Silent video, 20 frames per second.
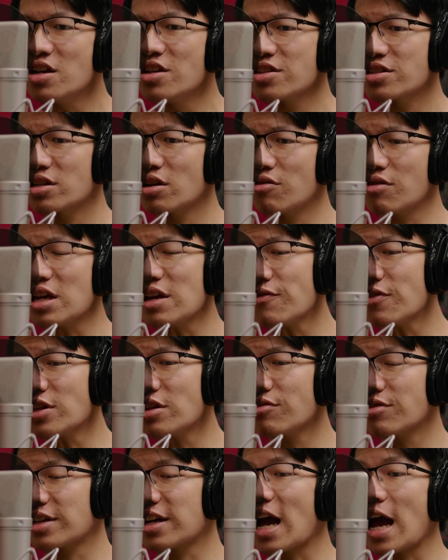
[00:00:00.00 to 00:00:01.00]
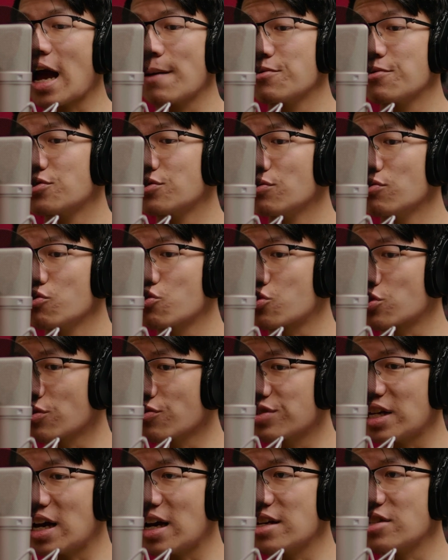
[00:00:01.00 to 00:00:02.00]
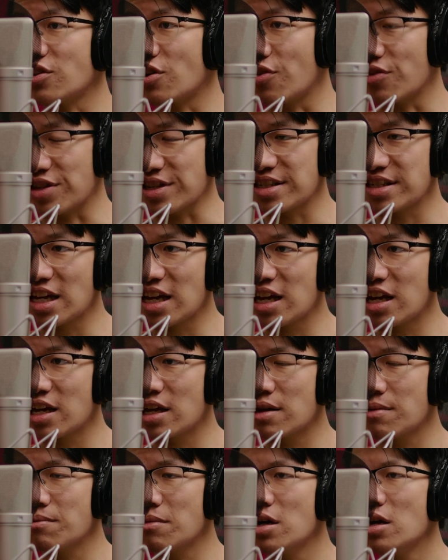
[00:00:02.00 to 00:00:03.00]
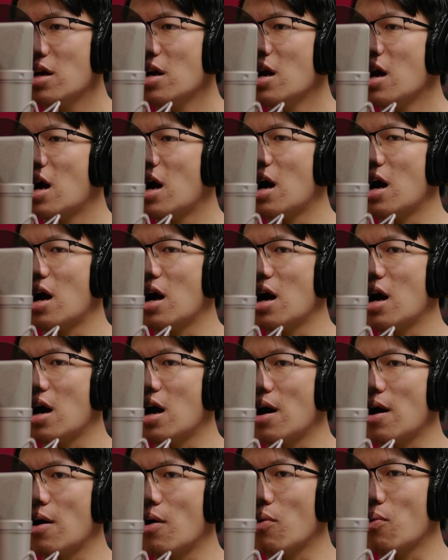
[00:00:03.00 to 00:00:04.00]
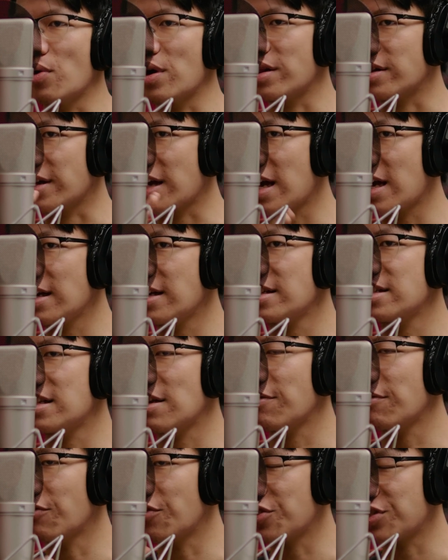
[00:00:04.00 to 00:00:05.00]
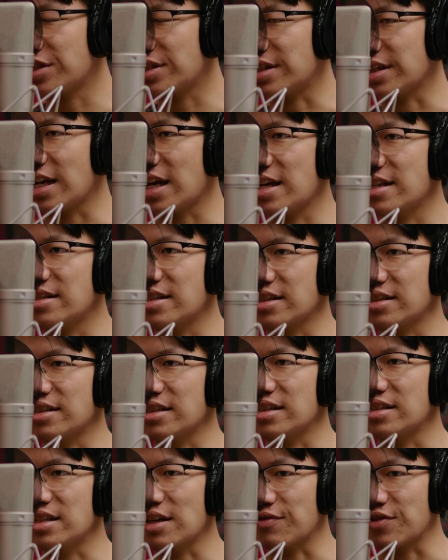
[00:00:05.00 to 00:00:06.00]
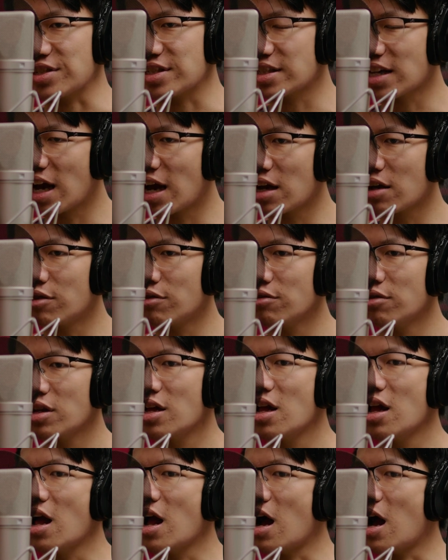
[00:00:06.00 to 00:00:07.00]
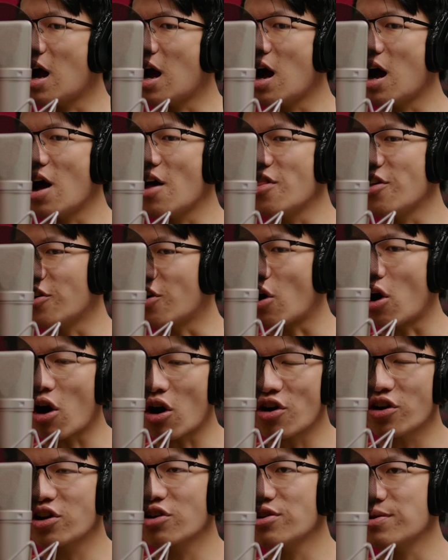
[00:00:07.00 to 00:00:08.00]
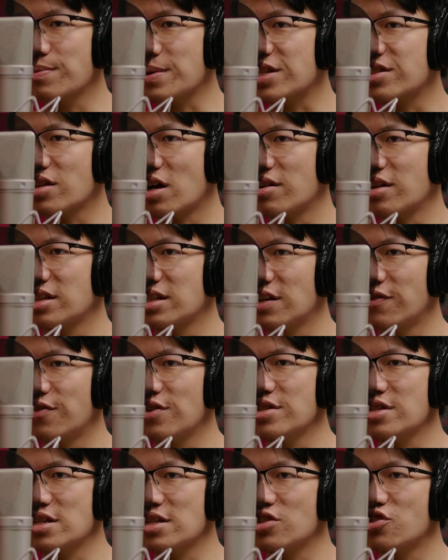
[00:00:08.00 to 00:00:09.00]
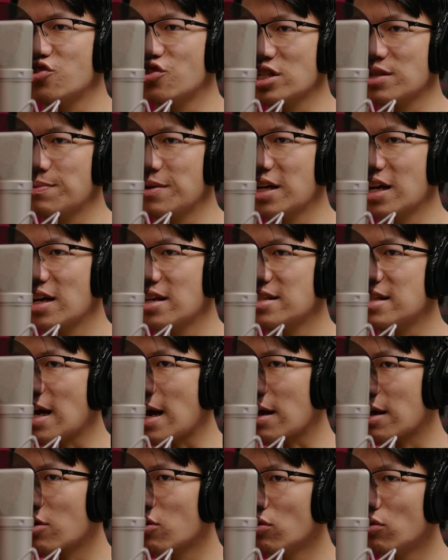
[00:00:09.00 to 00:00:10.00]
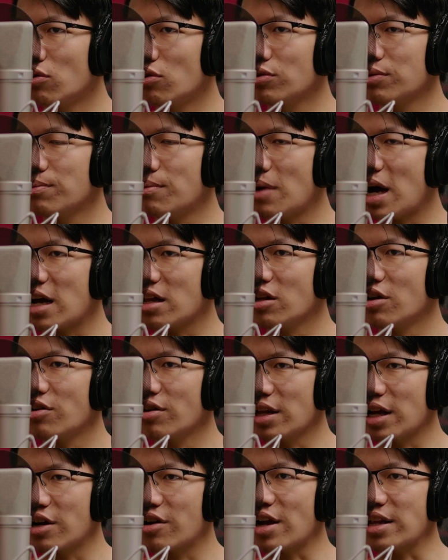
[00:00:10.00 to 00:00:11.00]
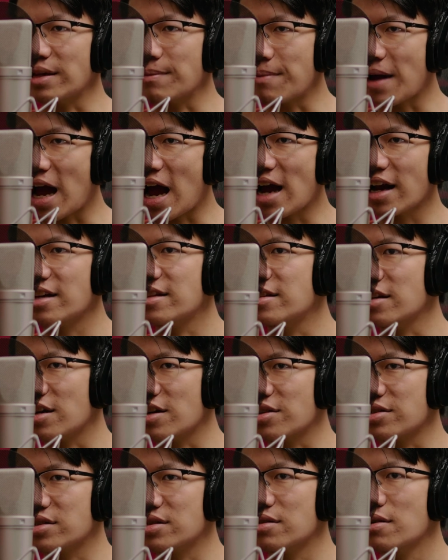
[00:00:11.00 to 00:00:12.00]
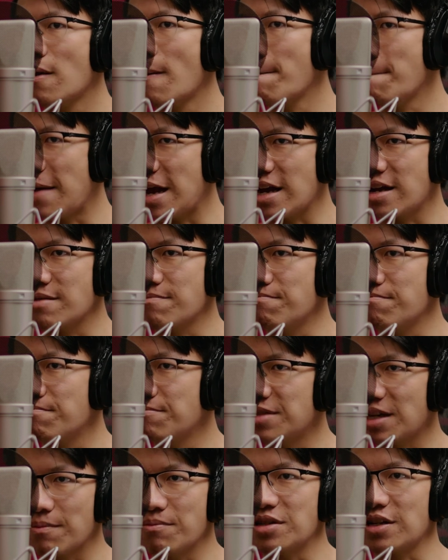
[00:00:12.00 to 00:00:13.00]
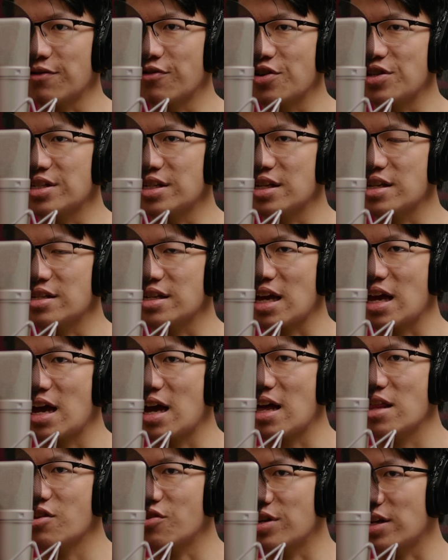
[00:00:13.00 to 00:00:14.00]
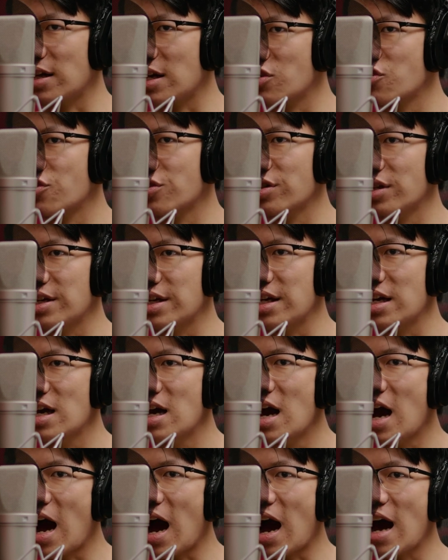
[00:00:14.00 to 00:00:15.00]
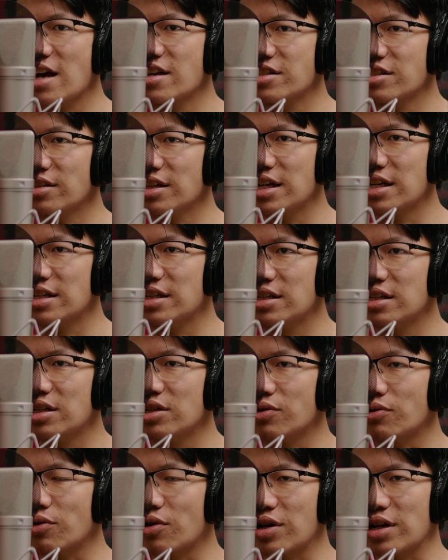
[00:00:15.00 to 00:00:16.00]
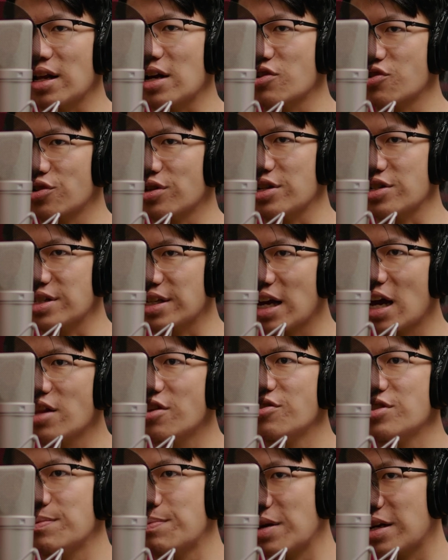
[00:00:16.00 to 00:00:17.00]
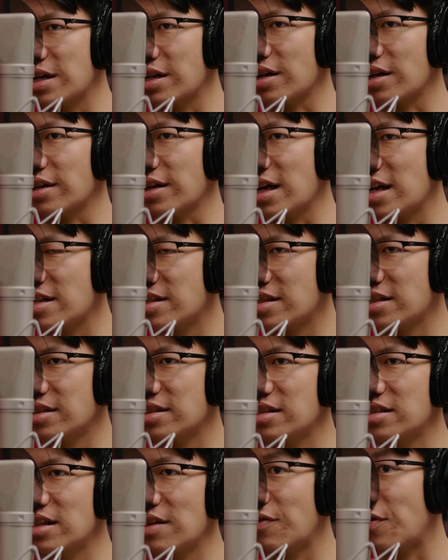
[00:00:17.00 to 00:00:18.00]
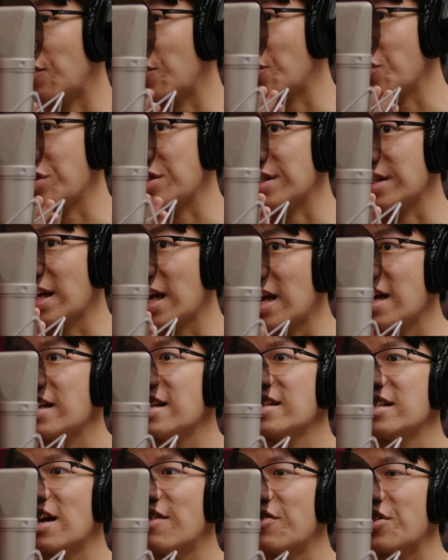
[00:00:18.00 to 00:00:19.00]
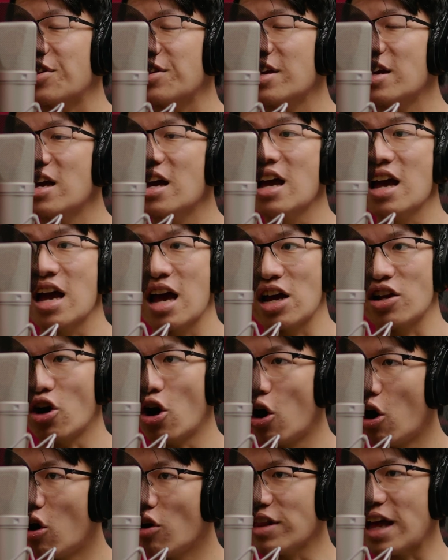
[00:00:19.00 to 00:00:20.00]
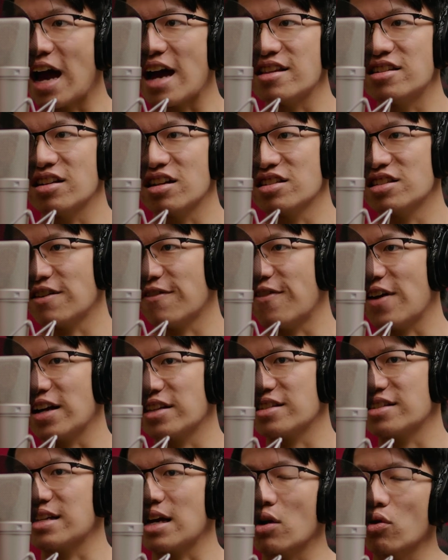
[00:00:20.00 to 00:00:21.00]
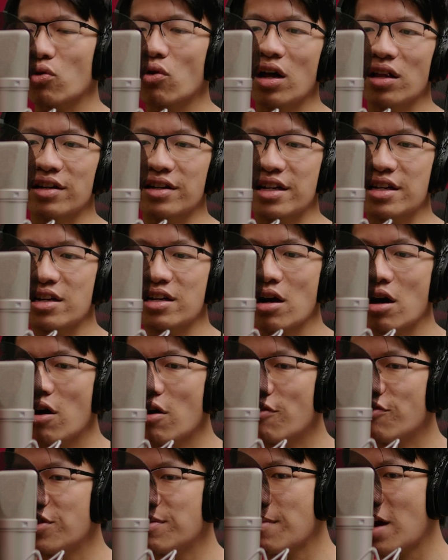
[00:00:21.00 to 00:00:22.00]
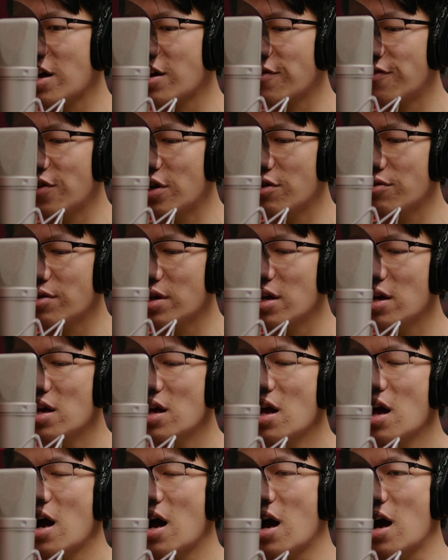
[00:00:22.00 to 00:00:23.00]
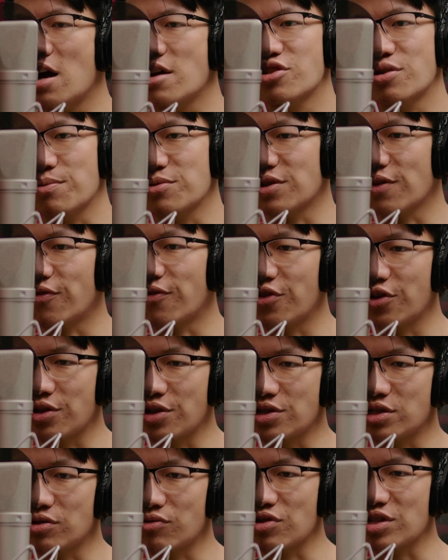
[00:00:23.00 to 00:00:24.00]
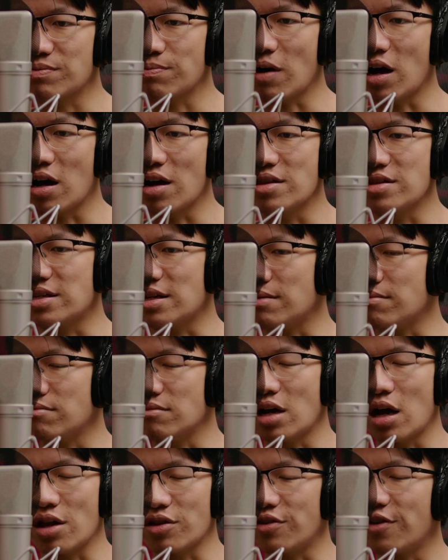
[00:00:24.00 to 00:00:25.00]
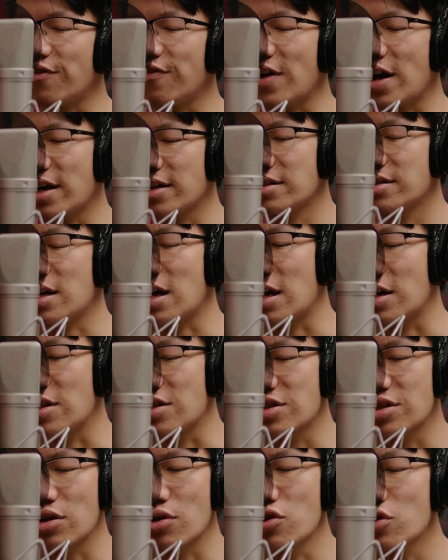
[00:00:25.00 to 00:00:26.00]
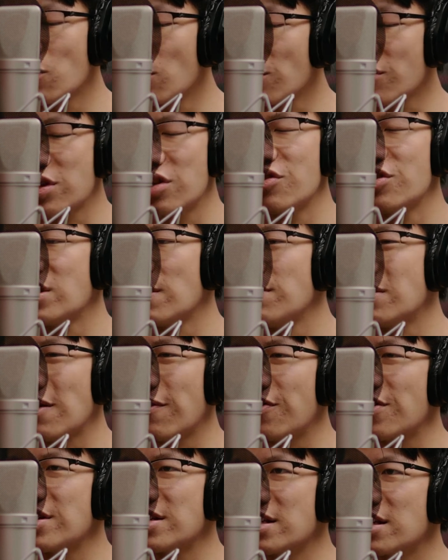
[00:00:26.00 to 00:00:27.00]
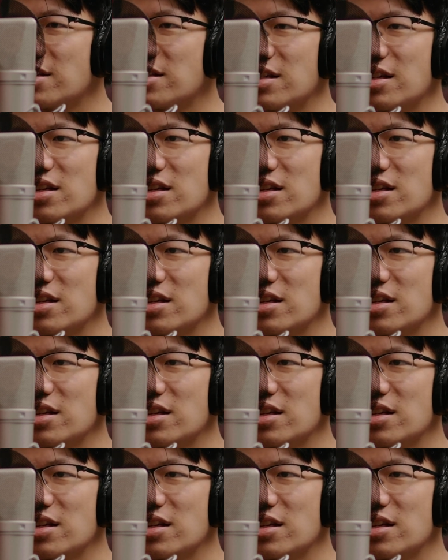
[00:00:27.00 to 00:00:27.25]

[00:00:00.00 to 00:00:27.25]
So even though the capsule drill size are the same with the K87 versus the K67 style, there are going to be sonic differences just because that gold mylar layer on the back does make some differences, and they're electrically isolated or electrically together depending on K67 versus K87, and all that does affect the sound quality of the microphone in terms of frequency response and other effects. And so you will hear some differences.